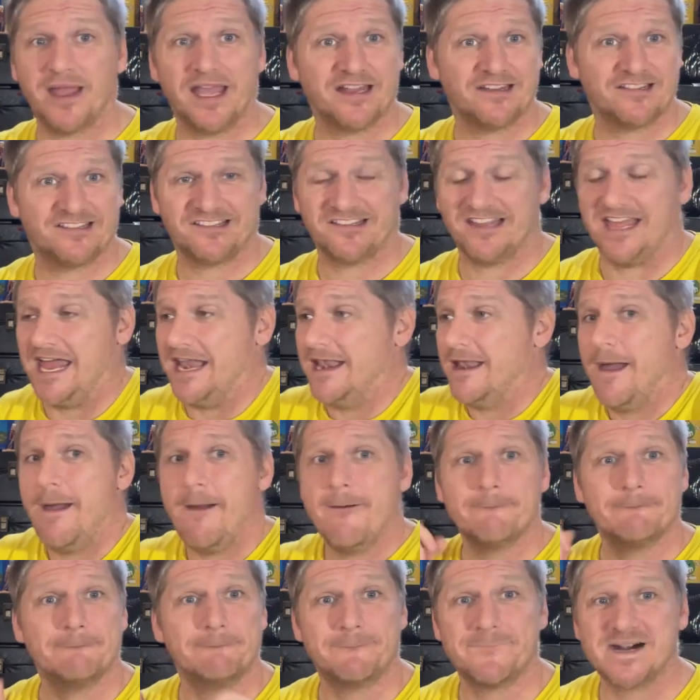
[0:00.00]
band set.
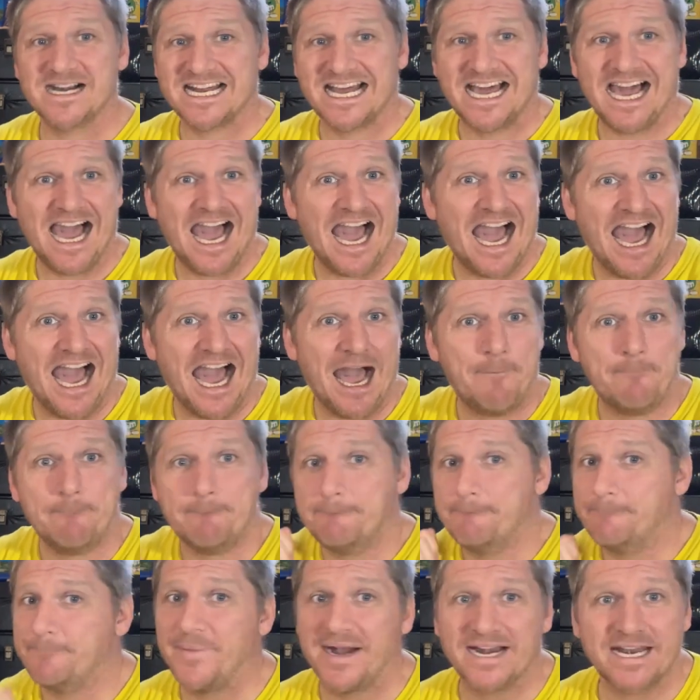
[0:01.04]
But ah,
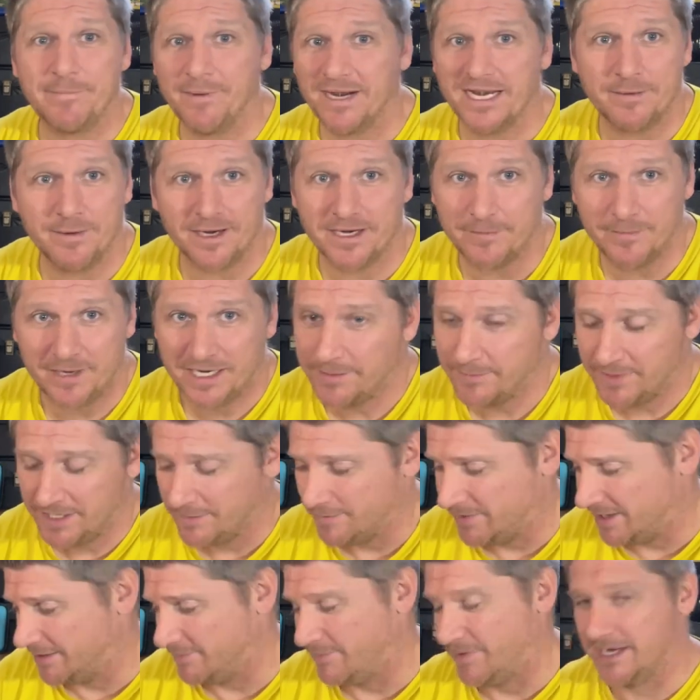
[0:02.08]
money, money, money, money, money,
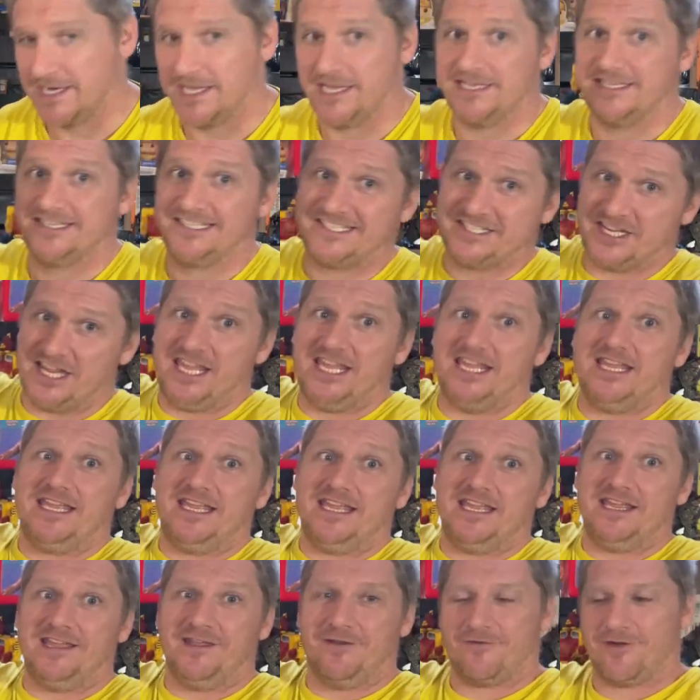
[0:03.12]
money, money.
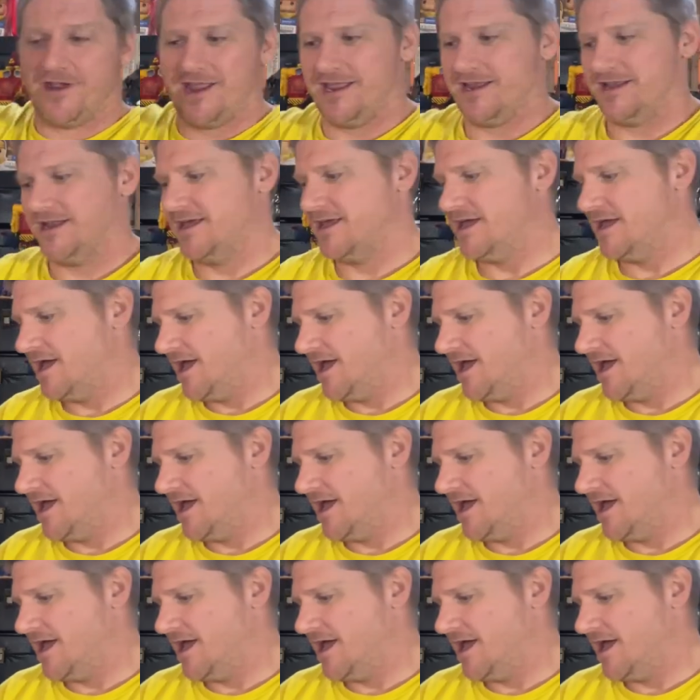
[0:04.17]
Ting, right?